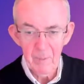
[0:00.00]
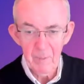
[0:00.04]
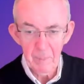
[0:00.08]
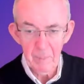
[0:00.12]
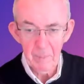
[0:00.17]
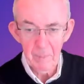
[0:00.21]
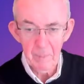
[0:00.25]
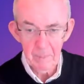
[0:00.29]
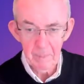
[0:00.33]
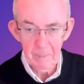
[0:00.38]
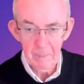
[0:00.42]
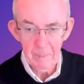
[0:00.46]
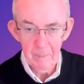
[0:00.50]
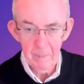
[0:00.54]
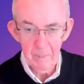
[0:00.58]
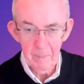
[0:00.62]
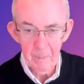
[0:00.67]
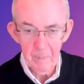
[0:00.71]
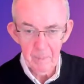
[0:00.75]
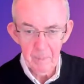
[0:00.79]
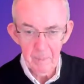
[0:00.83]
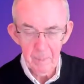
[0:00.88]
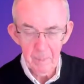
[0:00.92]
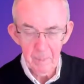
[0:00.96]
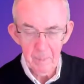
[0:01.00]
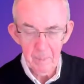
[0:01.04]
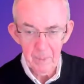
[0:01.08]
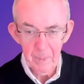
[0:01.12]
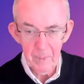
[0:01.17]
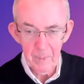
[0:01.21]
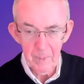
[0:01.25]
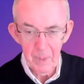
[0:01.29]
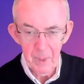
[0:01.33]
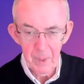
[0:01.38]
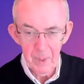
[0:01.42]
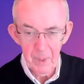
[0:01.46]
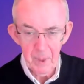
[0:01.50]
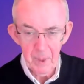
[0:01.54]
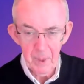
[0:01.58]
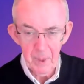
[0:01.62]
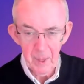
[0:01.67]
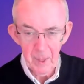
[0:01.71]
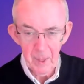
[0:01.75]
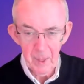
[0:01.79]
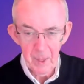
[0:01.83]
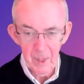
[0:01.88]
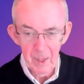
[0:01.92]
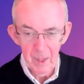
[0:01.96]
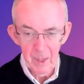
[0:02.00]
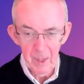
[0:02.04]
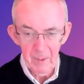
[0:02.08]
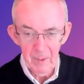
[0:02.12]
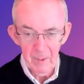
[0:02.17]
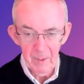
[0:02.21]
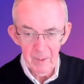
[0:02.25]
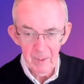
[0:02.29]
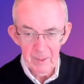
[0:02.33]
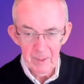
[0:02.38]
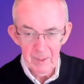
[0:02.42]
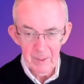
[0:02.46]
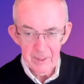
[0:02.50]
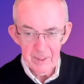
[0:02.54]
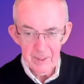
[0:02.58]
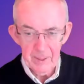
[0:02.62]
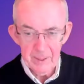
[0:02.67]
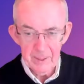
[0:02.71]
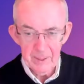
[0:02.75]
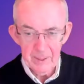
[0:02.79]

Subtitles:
Like three different groups. This